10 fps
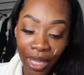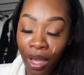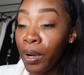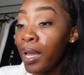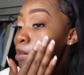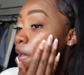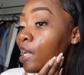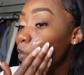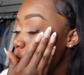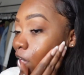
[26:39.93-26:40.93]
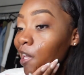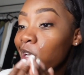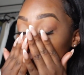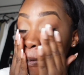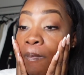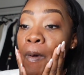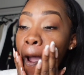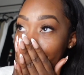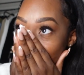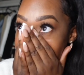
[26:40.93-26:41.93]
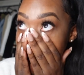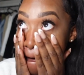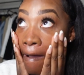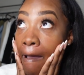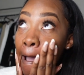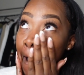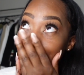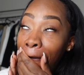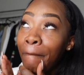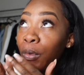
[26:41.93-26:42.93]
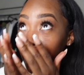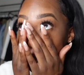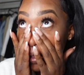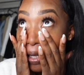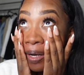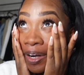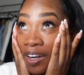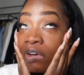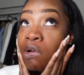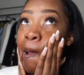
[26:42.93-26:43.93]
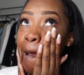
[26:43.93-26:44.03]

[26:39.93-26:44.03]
yeah, we're headed back to Atlanta tomorrow. We'll be there.